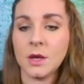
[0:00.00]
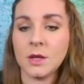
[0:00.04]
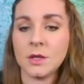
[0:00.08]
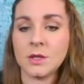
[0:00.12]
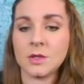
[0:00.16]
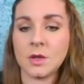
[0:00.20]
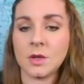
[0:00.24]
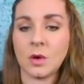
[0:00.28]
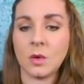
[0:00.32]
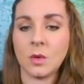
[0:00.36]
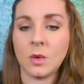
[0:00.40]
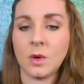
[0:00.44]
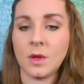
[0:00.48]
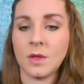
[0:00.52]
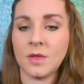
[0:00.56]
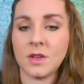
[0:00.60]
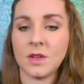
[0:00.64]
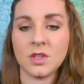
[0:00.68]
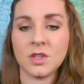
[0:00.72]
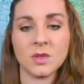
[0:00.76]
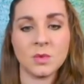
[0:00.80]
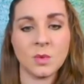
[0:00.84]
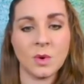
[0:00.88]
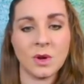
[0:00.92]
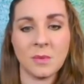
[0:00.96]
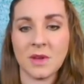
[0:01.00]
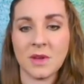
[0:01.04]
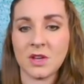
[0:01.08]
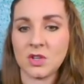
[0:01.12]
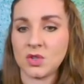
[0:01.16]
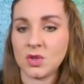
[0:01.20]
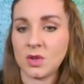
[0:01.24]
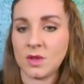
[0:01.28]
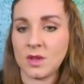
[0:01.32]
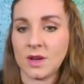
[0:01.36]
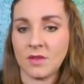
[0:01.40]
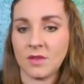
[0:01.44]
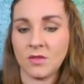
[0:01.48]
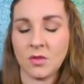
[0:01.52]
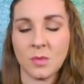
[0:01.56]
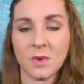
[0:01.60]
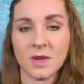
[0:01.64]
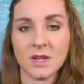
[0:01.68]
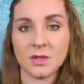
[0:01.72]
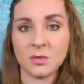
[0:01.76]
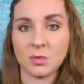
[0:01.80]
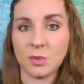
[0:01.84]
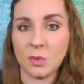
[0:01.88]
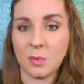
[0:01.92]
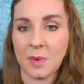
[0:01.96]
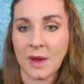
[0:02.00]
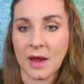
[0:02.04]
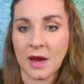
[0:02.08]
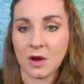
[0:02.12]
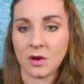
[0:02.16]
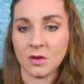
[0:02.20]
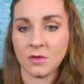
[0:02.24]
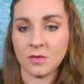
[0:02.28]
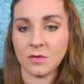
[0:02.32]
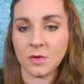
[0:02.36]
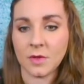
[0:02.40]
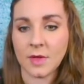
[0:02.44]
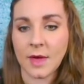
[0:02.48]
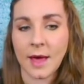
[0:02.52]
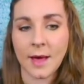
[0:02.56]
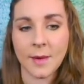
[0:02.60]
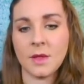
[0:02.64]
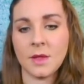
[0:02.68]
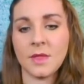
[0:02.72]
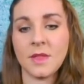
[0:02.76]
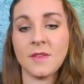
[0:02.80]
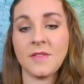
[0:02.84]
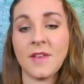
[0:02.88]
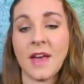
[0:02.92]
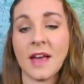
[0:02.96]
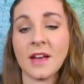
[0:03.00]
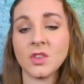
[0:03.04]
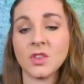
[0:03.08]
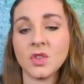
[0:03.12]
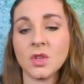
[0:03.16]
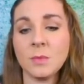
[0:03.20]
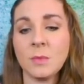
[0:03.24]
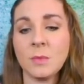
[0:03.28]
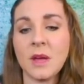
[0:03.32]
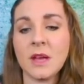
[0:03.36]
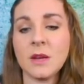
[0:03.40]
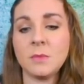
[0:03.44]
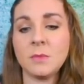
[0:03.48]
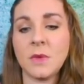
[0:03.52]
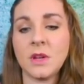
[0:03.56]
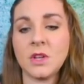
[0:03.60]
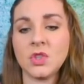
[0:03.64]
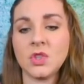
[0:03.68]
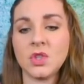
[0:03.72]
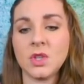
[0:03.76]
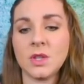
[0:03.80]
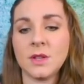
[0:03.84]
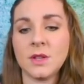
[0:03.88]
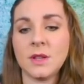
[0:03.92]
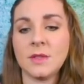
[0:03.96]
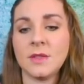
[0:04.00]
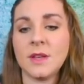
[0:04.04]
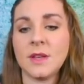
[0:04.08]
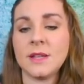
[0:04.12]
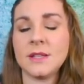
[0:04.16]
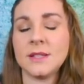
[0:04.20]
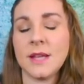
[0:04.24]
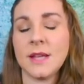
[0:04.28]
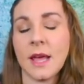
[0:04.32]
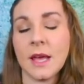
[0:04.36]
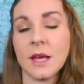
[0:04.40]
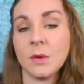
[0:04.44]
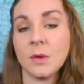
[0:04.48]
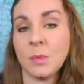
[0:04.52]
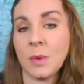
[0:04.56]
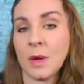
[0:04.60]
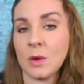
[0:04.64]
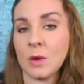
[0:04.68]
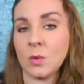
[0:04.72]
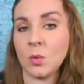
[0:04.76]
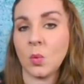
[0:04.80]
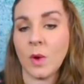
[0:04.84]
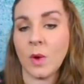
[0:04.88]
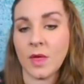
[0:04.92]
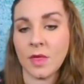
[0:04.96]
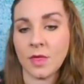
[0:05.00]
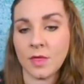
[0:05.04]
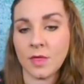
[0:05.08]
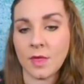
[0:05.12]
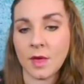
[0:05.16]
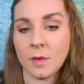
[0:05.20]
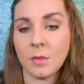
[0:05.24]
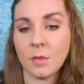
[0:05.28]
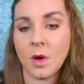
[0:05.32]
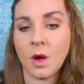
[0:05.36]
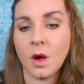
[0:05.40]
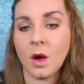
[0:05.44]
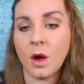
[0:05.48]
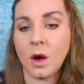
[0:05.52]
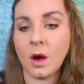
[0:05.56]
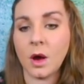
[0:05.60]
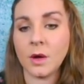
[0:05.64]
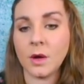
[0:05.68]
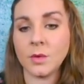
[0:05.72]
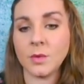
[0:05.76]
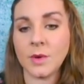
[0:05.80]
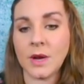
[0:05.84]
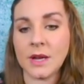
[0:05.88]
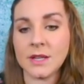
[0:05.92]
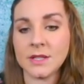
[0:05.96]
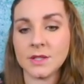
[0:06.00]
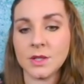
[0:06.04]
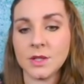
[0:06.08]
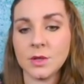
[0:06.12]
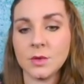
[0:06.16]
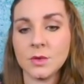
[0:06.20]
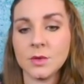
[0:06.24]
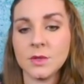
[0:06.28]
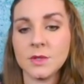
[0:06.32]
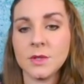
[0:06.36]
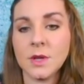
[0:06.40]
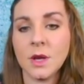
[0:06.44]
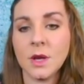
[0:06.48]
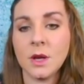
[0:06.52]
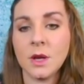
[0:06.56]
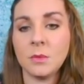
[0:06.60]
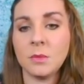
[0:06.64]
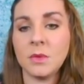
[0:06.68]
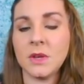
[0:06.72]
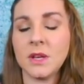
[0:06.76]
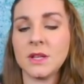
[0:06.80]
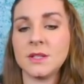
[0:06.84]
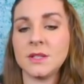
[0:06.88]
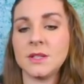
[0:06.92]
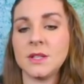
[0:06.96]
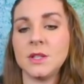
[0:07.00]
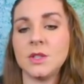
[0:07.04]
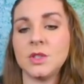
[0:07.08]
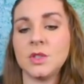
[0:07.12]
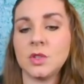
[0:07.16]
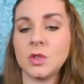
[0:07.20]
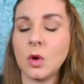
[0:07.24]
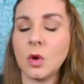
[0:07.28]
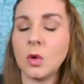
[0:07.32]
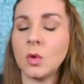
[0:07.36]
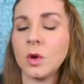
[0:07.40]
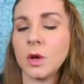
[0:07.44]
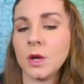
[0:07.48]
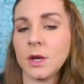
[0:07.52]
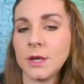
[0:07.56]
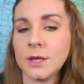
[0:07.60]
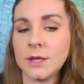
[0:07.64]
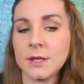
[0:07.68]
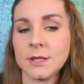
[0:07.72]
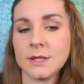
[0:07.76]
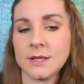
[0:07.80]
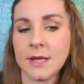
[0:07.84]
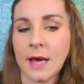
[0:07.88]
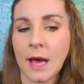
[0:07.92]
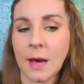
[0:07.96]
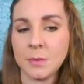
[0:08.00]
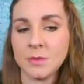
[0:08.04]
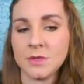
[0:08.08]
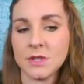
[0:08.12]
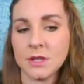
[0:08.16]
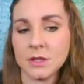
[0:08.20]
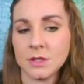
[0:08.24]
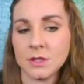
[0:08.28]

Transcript: So they just want to make sure that everybody's prepared for that. They've actually made mention that they take Ben with them on rescues because he's so good at adapting